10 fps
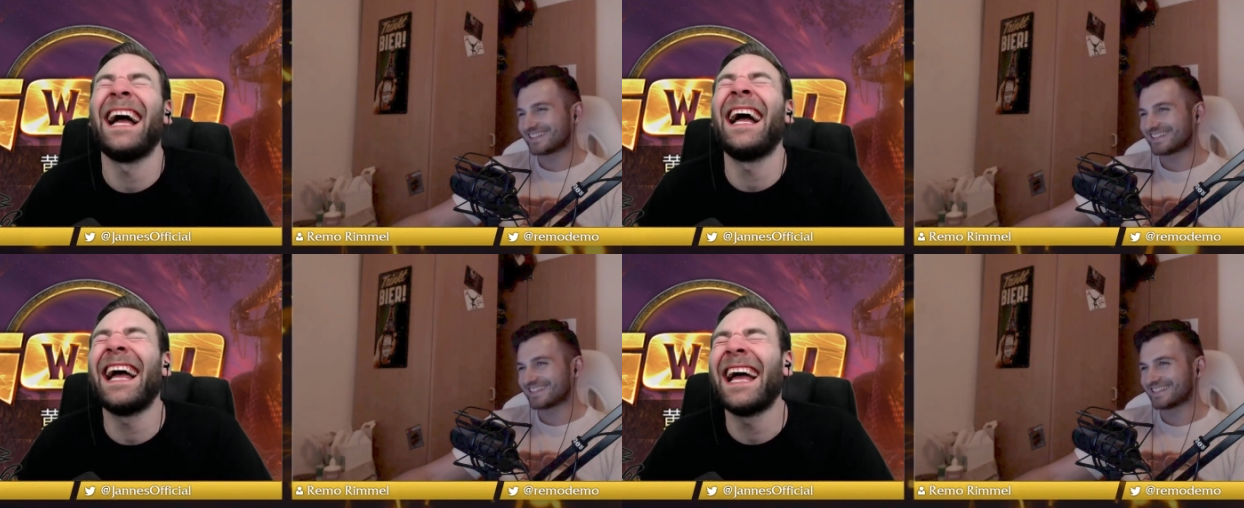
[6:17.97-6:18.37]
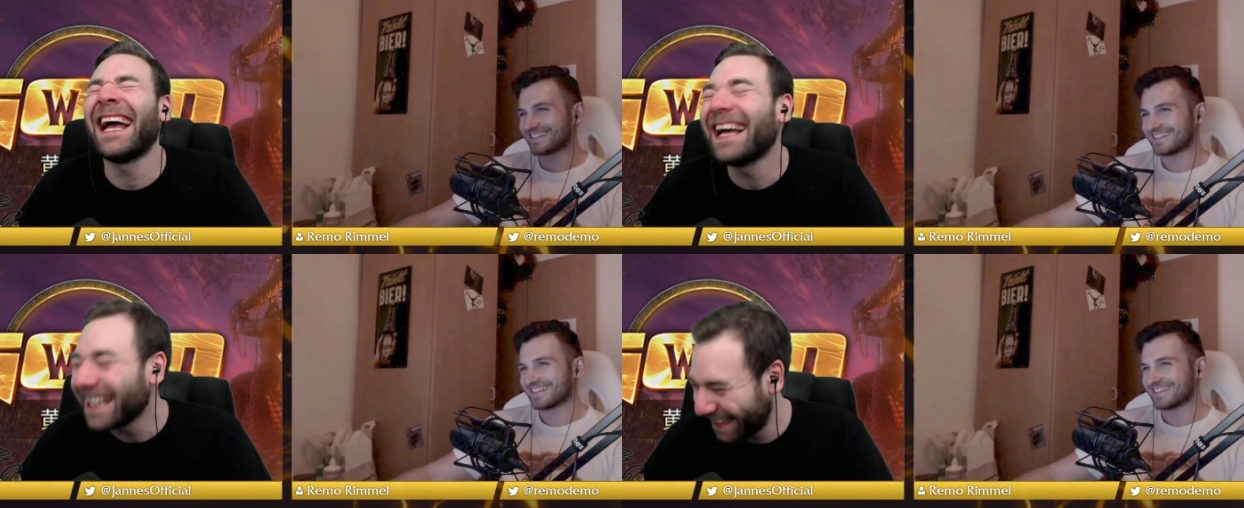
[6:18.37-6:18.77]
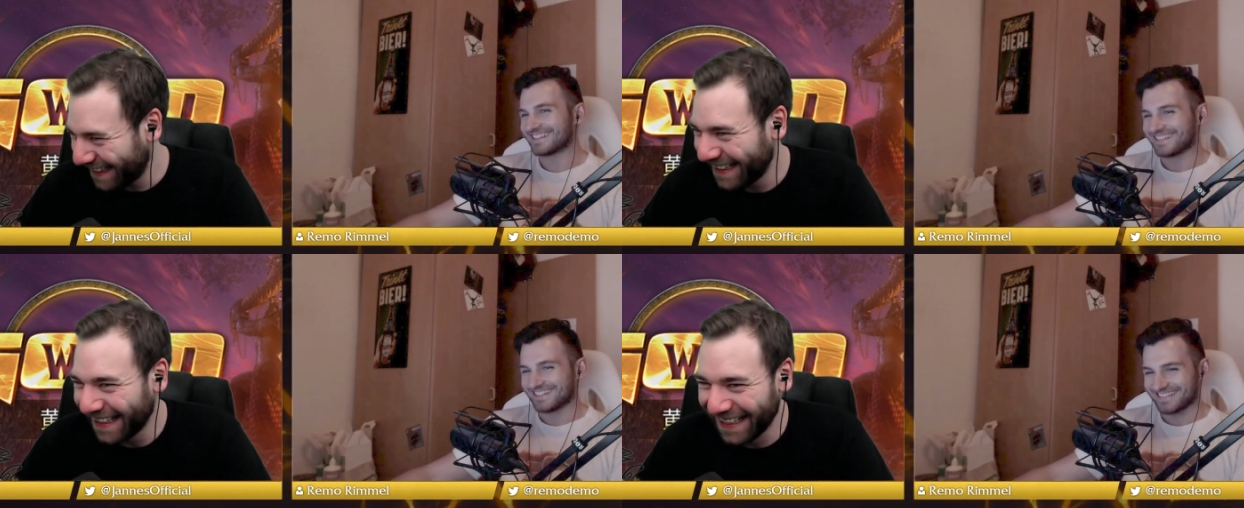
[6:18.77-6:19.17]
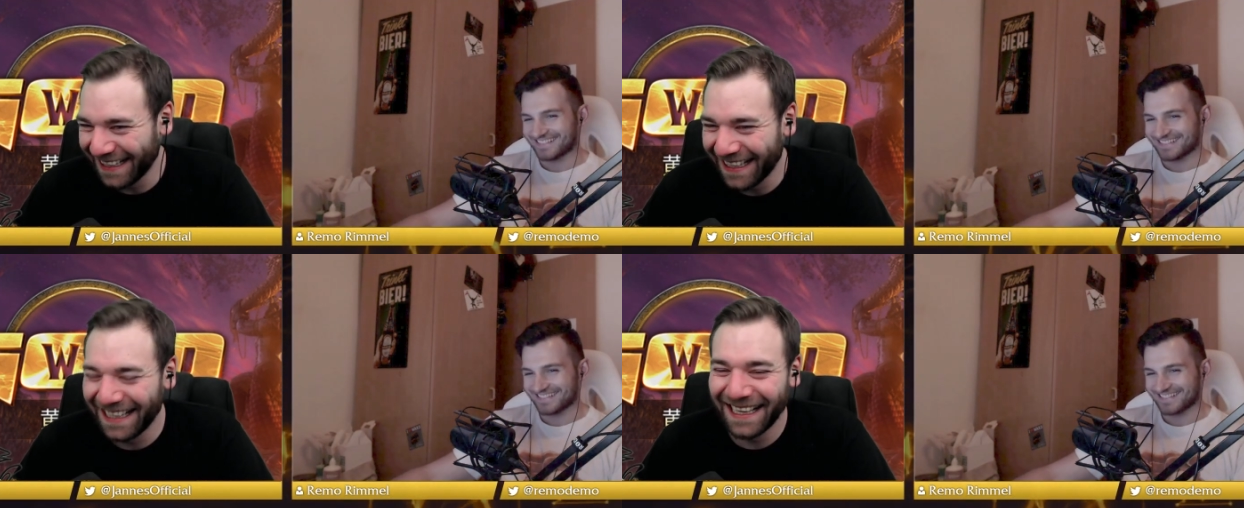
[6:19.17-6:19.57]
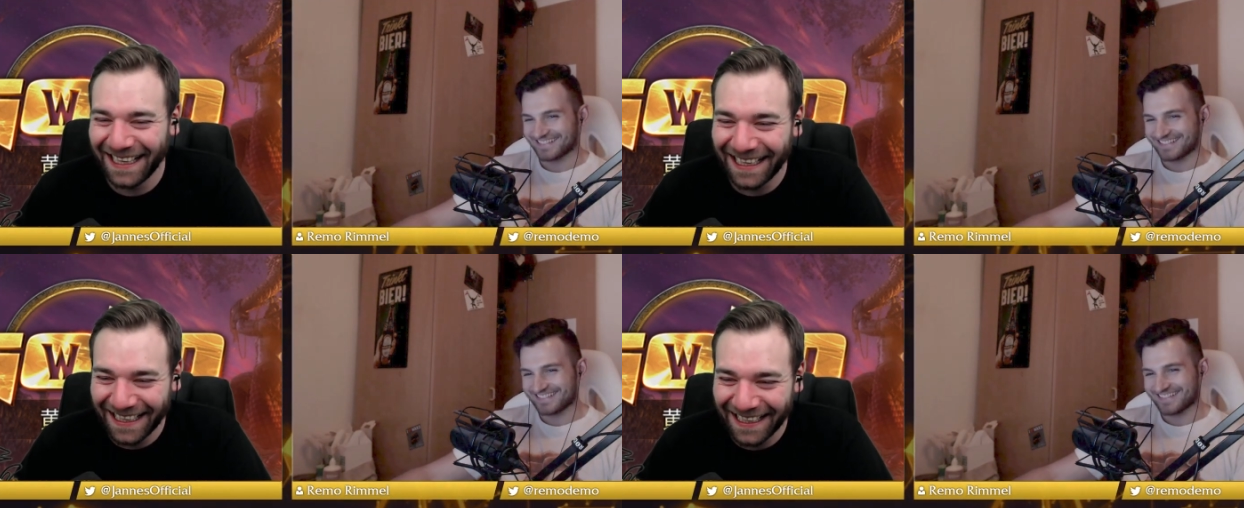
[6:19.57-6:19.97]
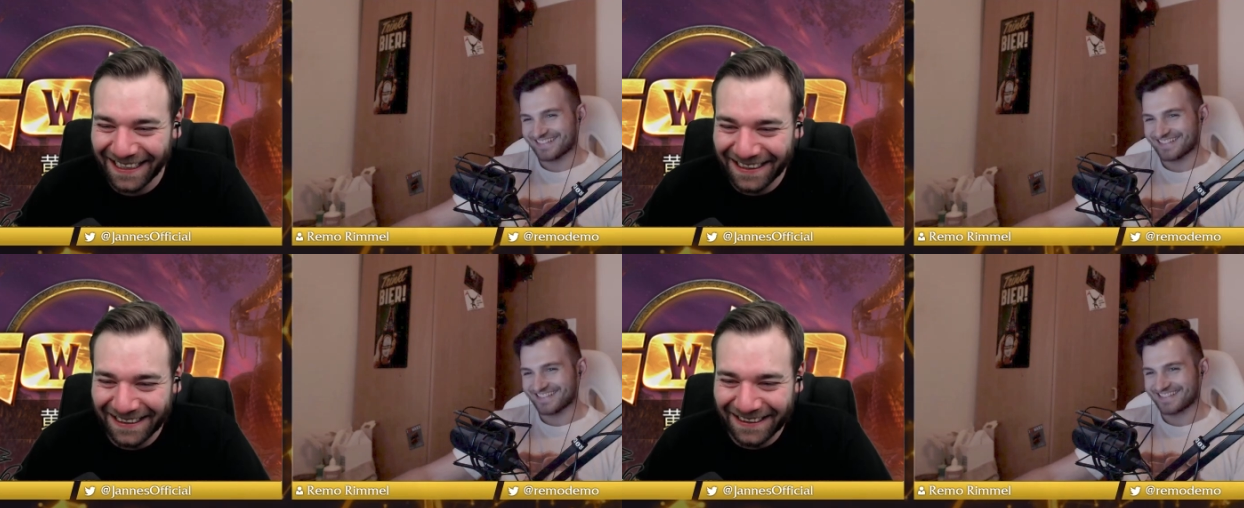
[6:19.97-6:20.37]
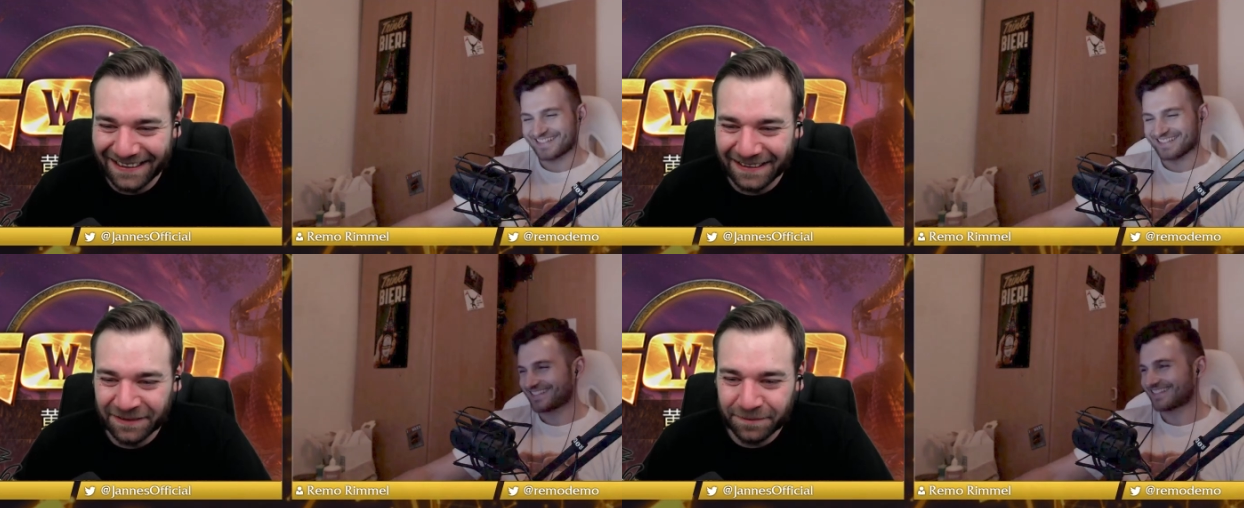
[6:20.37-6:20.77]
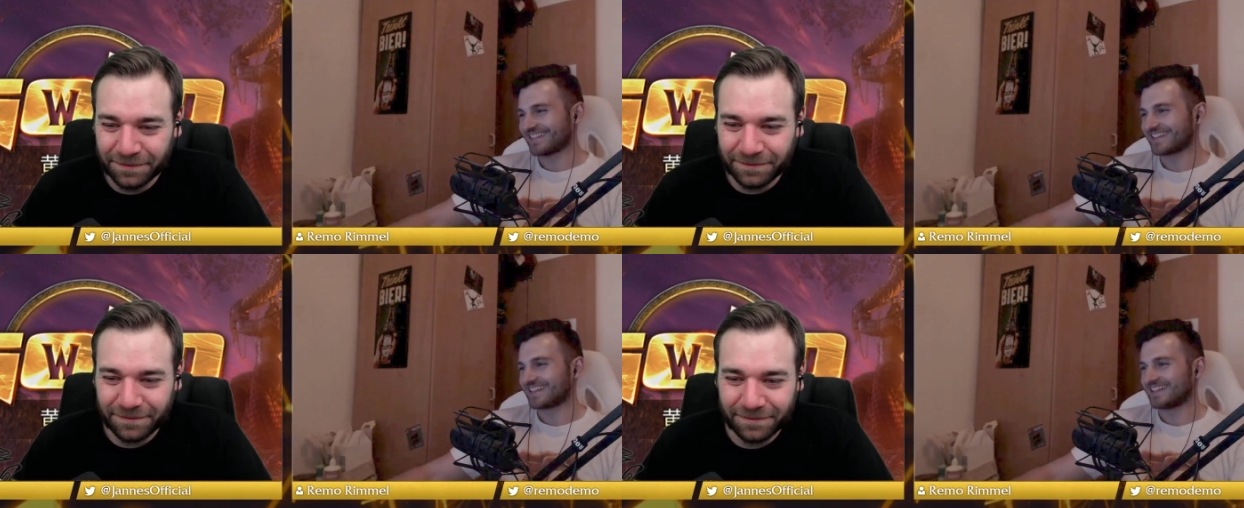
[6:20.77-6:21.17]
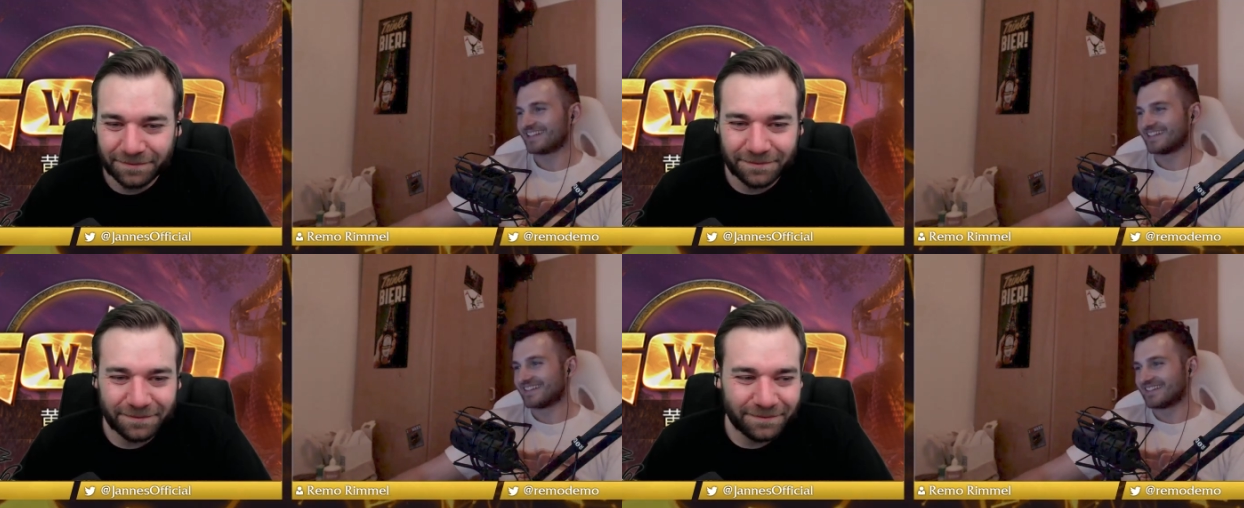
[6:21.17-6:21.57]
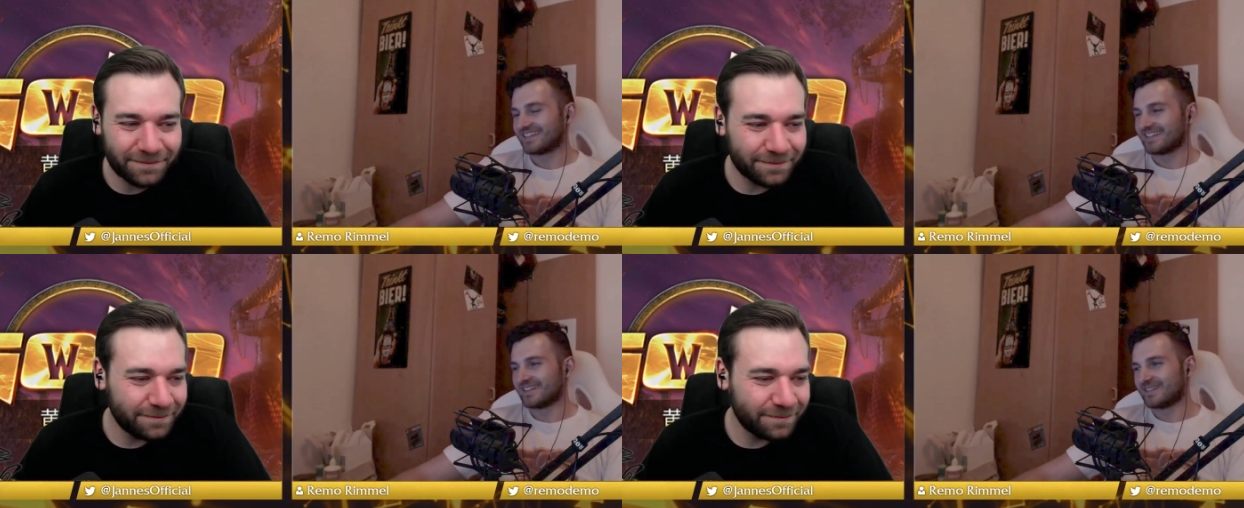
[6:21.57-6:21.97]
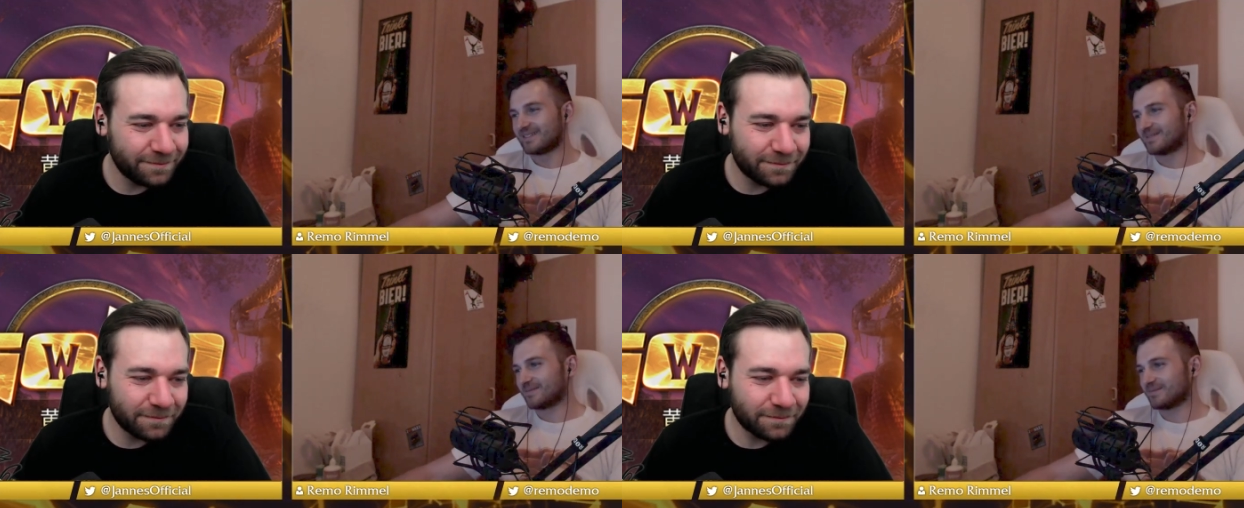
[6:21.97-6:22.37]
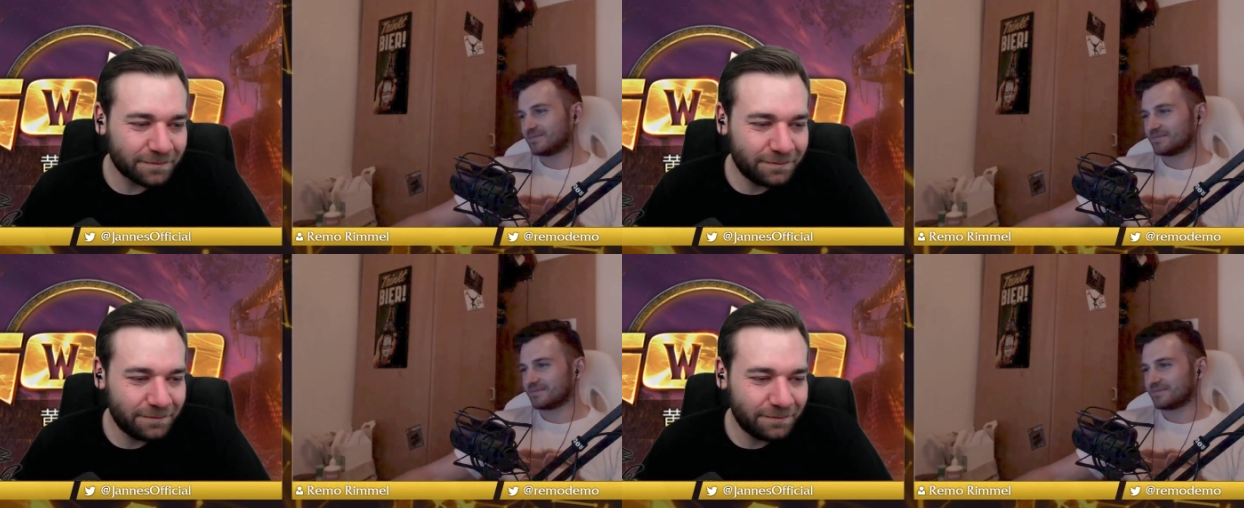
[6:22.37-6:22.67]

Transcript: (no one is talking)